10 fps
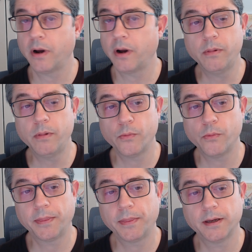
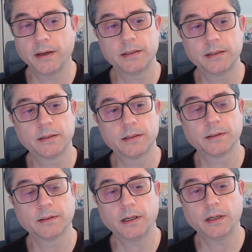this
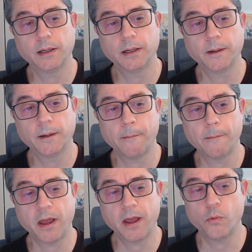
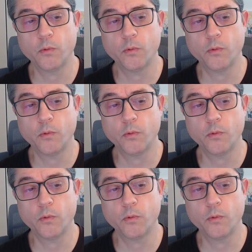environment,